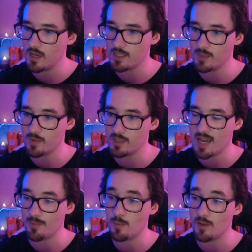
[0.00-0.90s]
had something
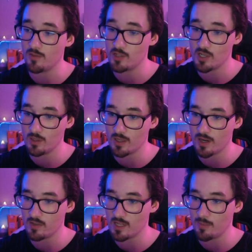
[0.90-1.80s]
tapping me on the shoulder
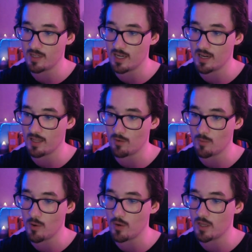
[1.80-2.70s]
every time I did anything
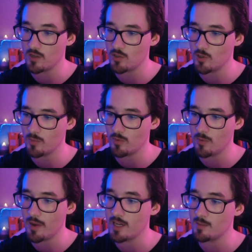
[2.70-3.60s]
remotely enjoyable,
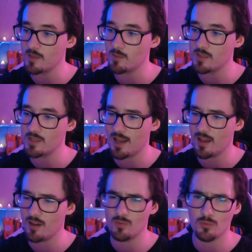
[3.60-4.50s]
reminding me to be sad.